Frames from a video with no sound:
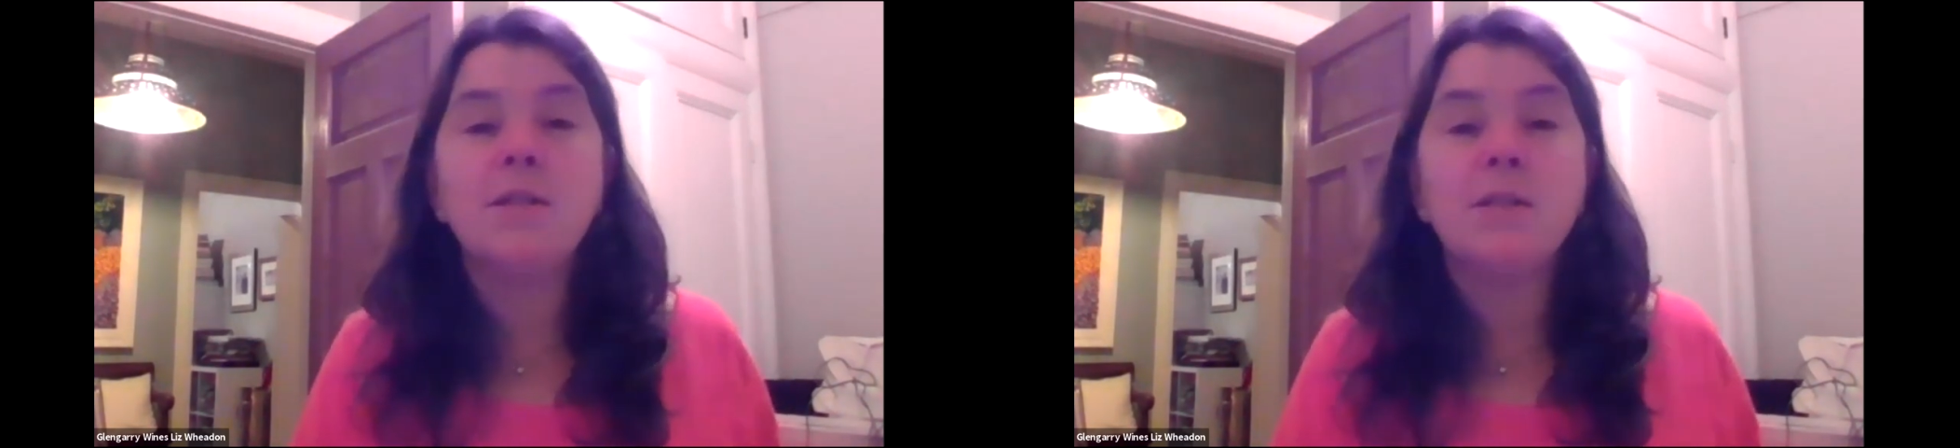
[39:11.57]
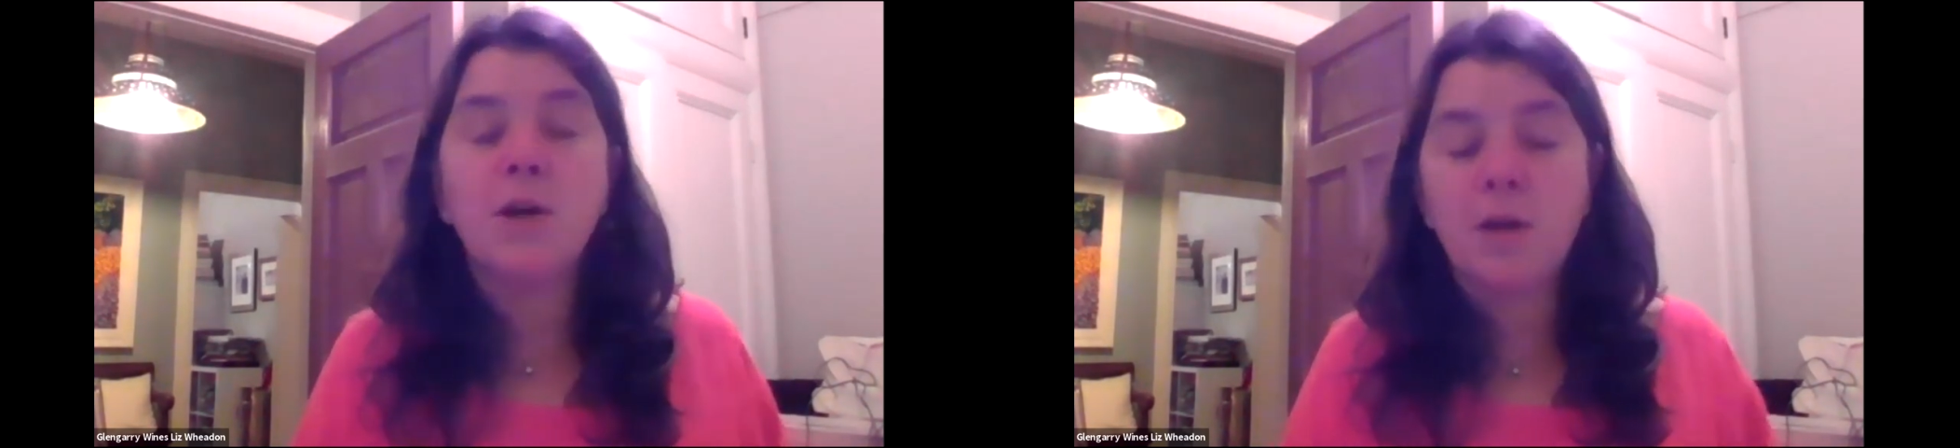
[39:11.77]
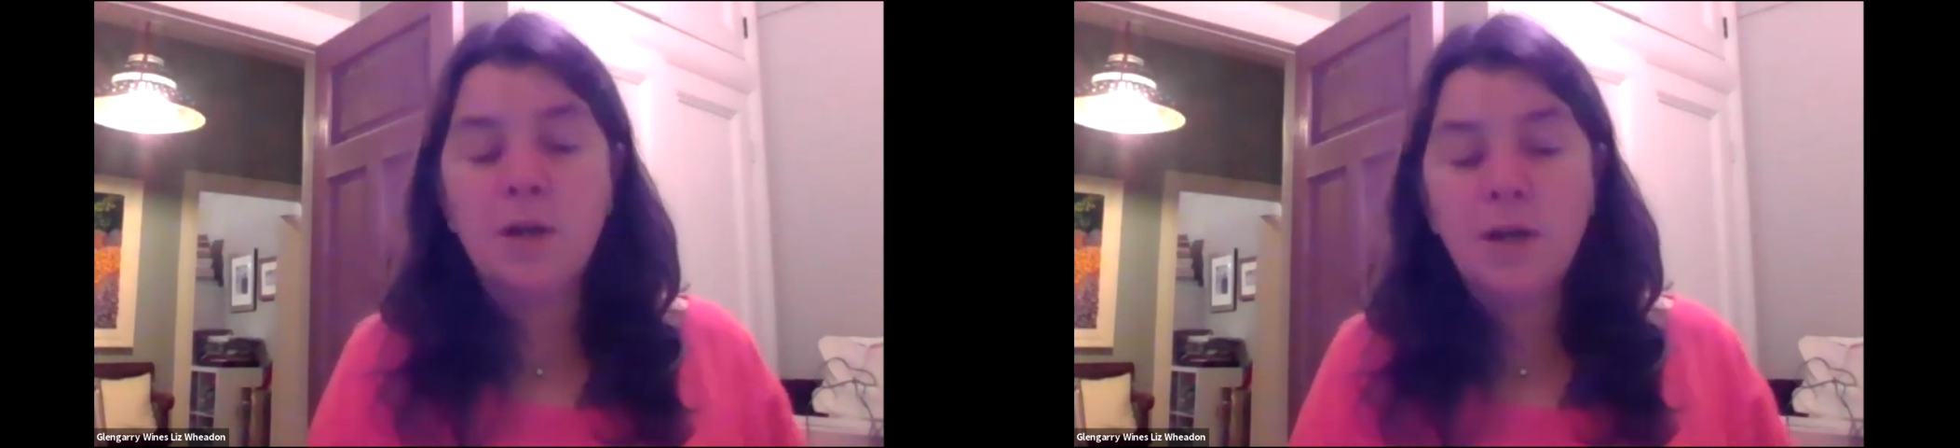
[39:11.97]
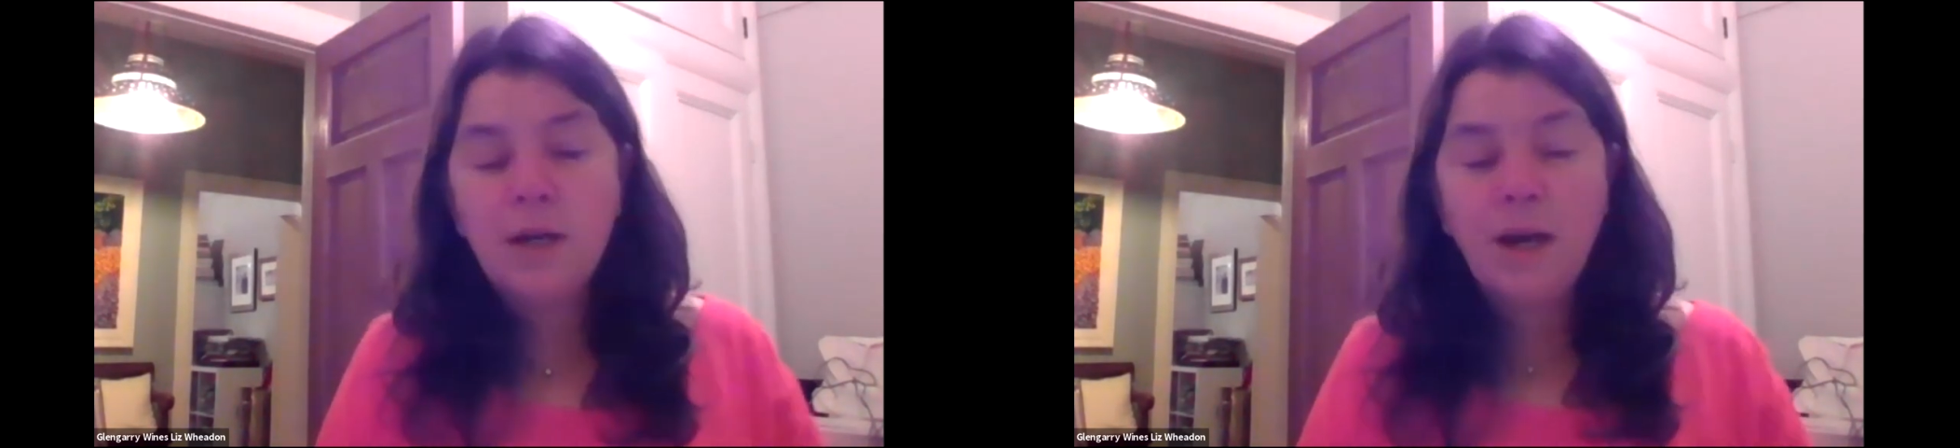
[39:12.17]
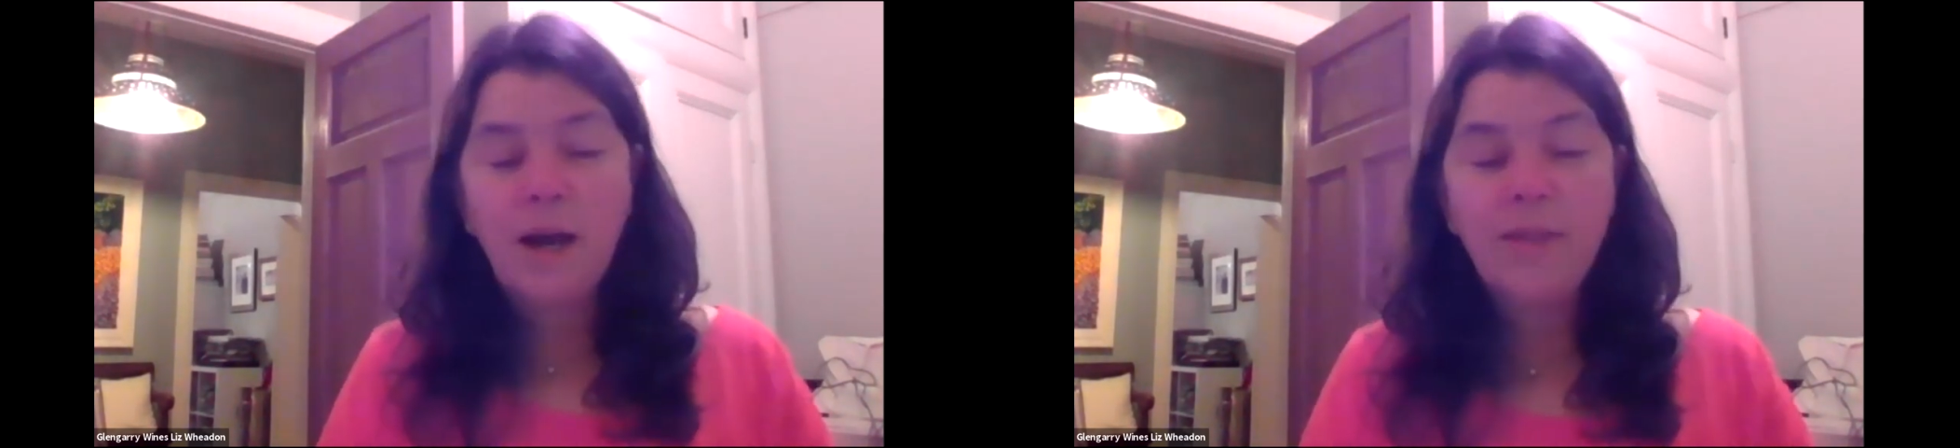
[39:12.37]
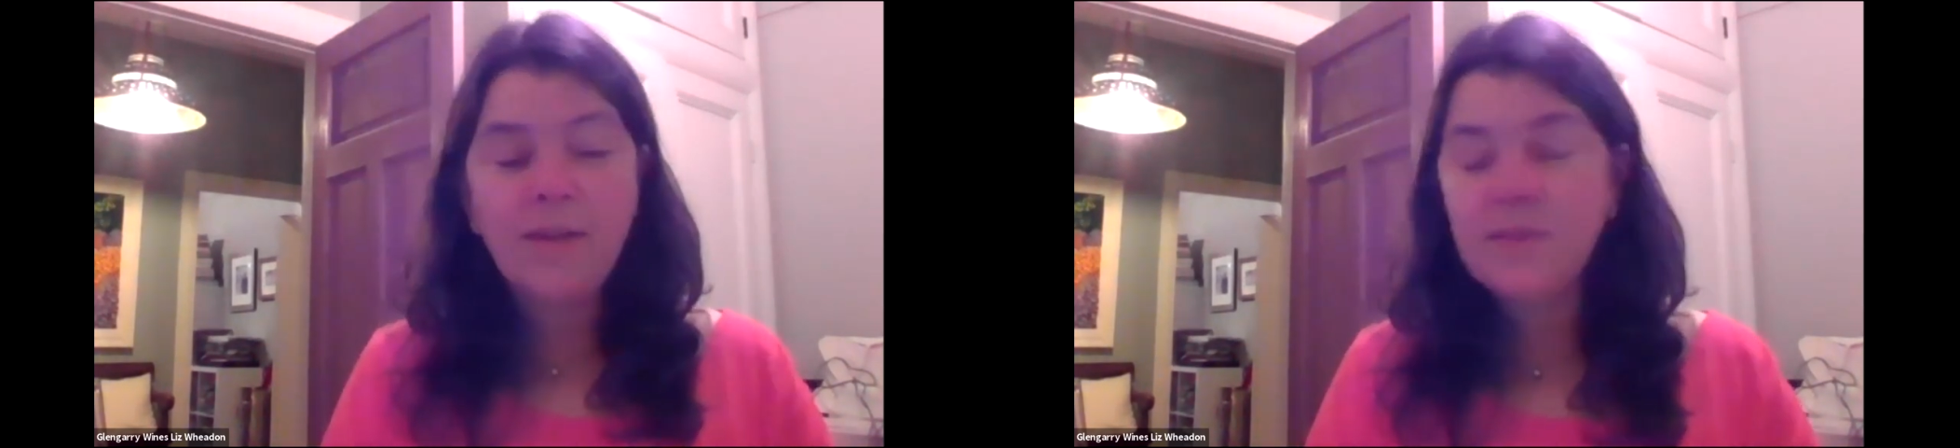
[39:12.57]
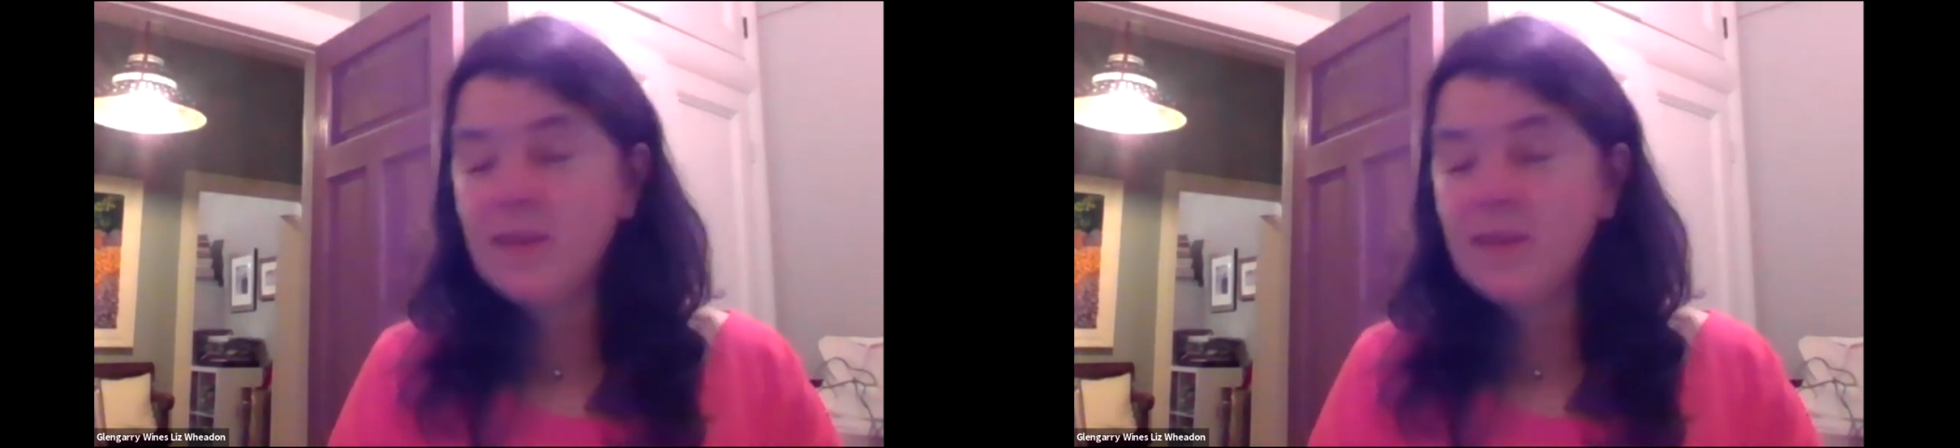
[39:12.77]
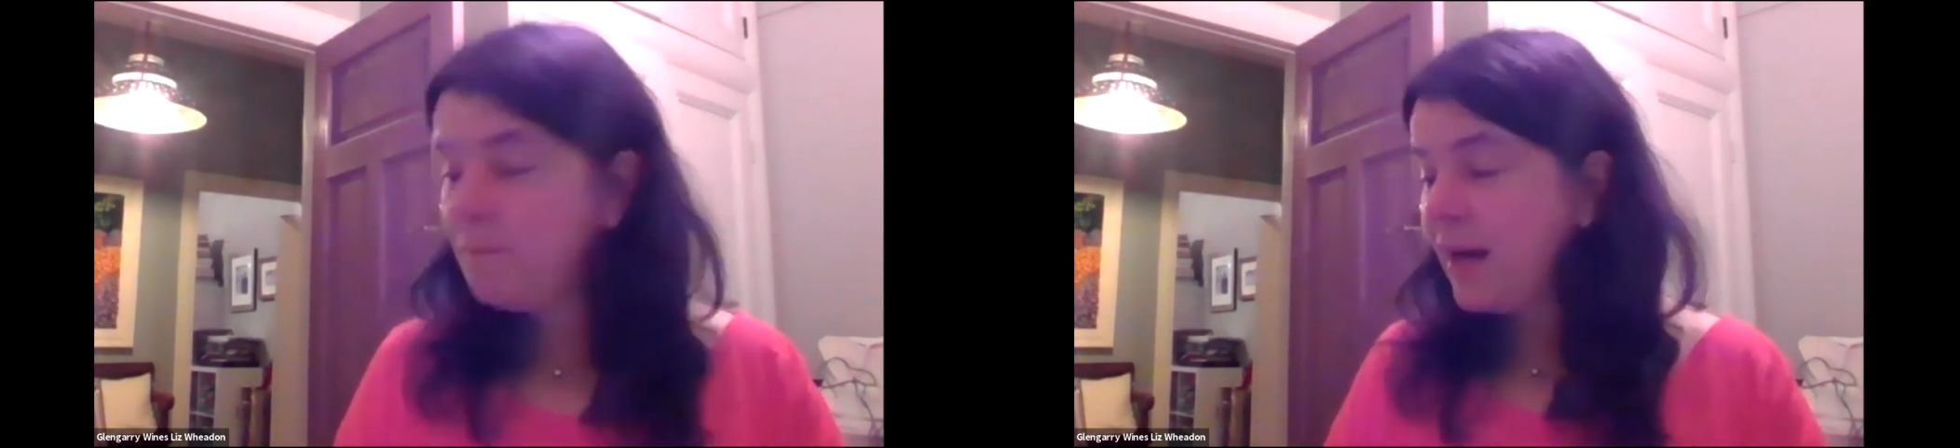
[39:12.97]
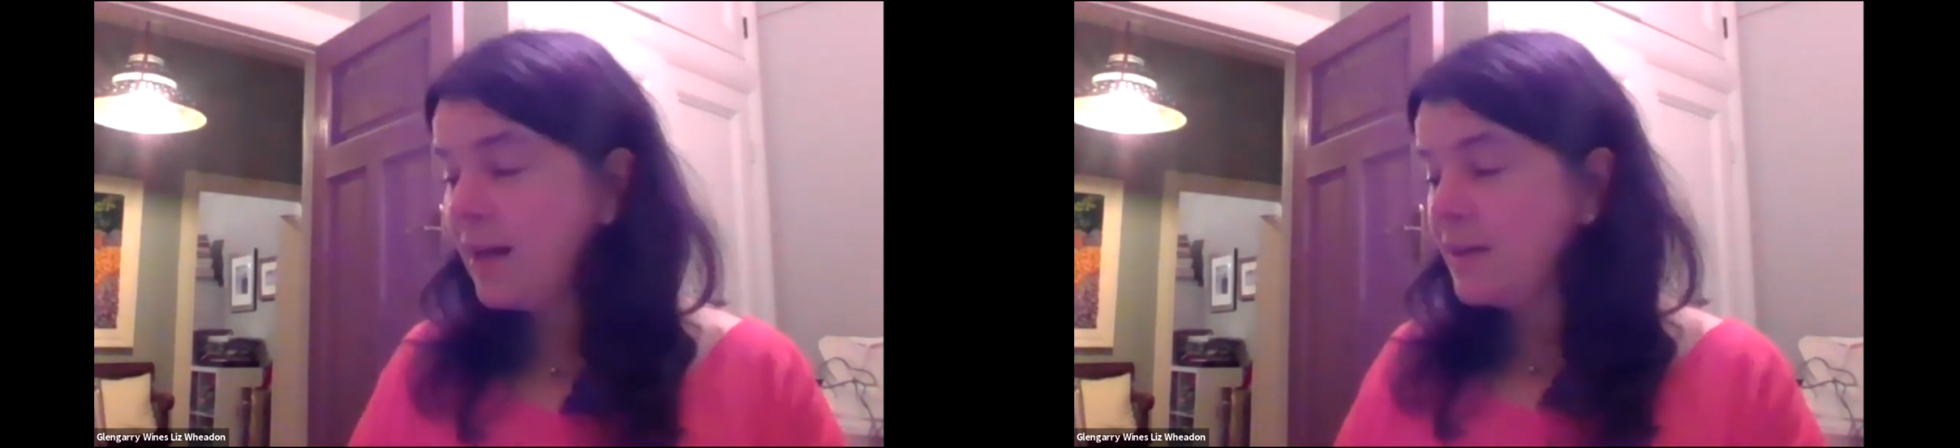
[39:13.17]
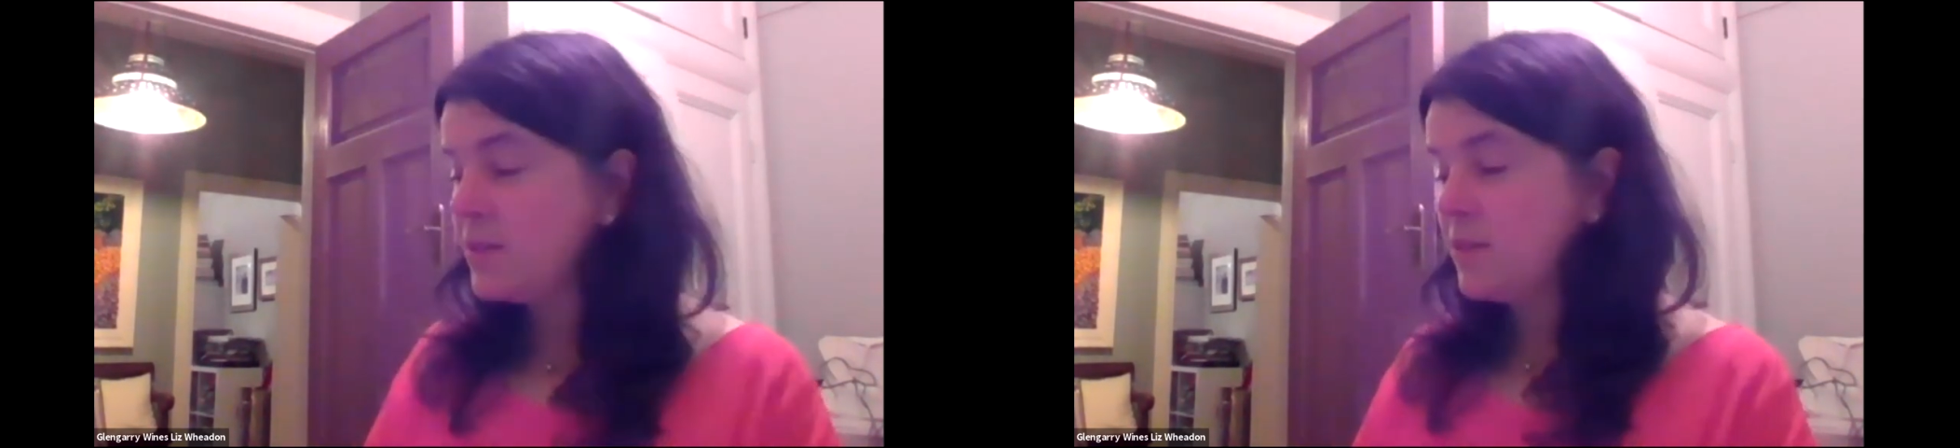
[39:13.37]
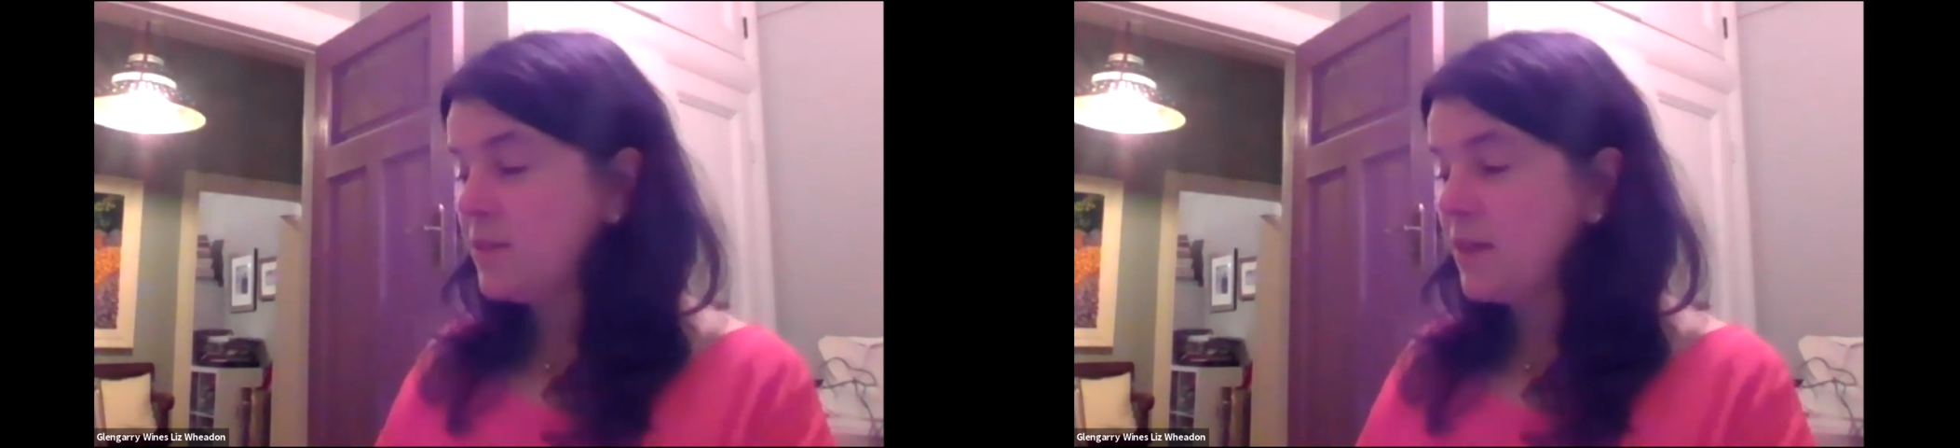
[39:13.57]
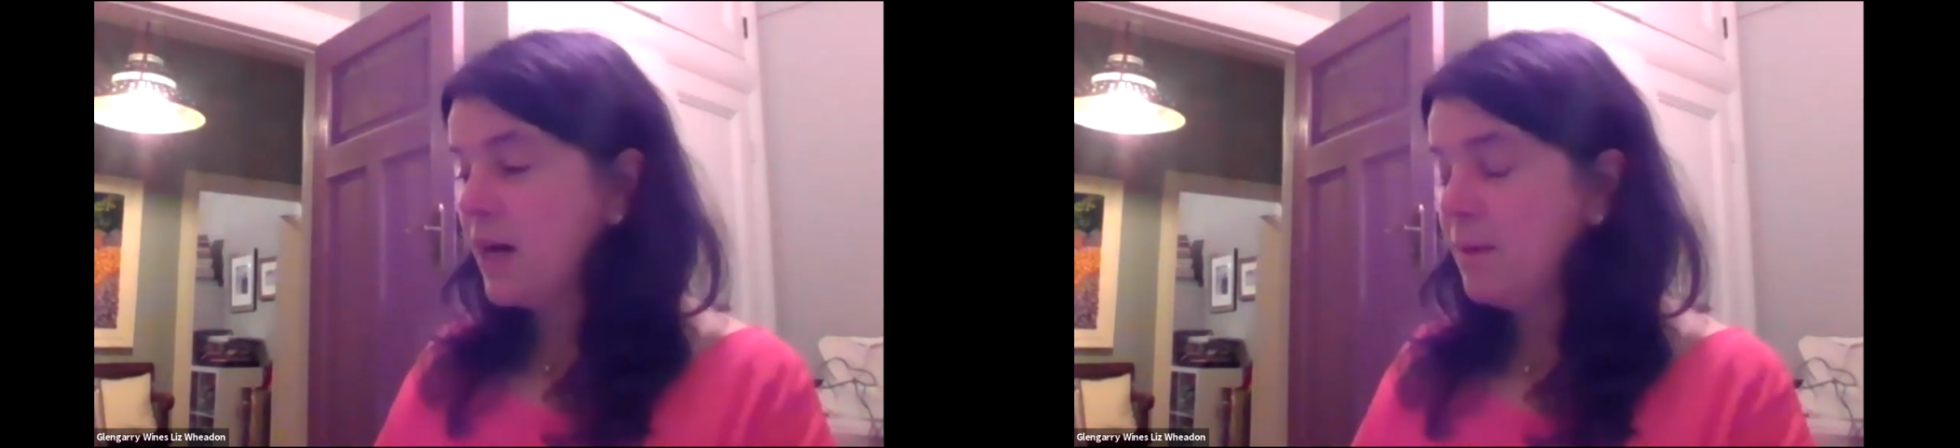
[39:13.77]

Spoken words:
So I think the balance,